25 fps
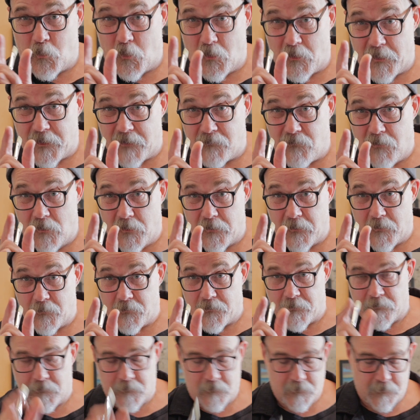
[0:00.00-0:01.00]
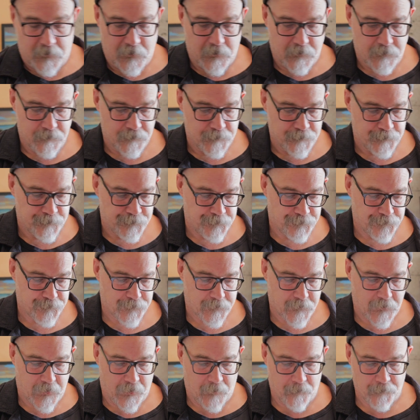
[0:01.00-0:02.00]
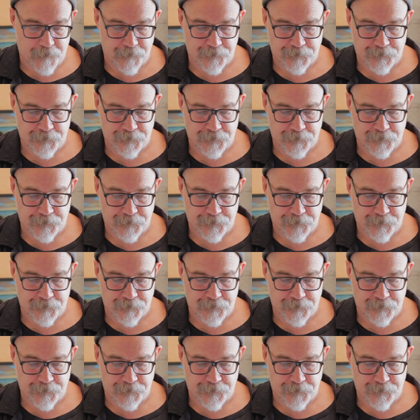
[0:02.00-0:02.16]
more like volumes. Okay? Yeah.